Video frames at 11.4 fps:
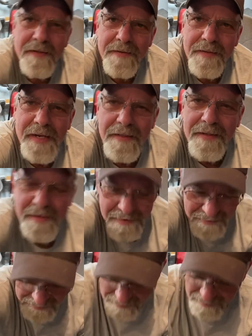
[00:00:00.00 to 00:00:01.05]
lately.
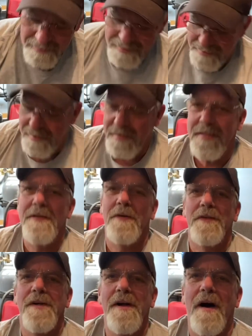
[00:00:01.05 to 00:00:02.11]
He's an
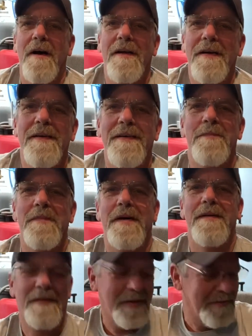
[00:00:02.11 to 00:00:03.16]
older dog,
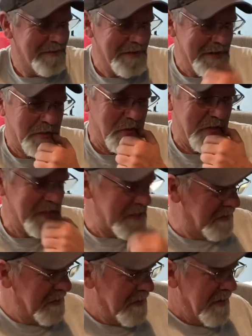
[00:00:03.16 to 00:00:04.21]
but yeah, he enjoys it.
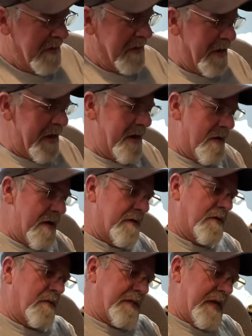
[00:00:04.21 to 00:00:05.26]
Now I
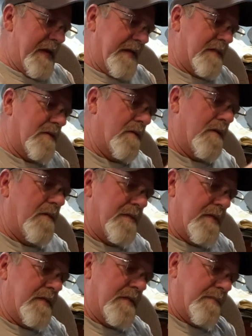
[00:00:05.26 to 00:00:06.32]
don't know what the heck is going on with
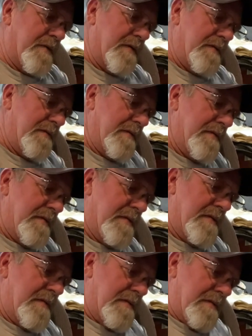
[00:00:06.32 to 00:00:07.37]
this zipper.
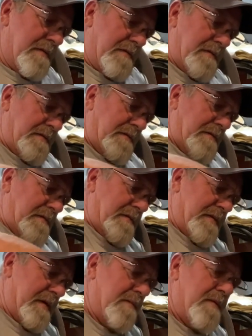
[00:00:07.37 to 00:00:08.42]

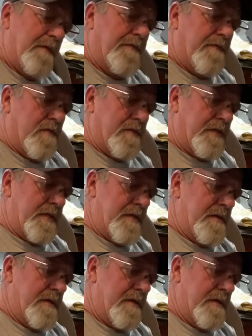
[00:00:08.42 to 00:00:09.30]
I don't want to force it.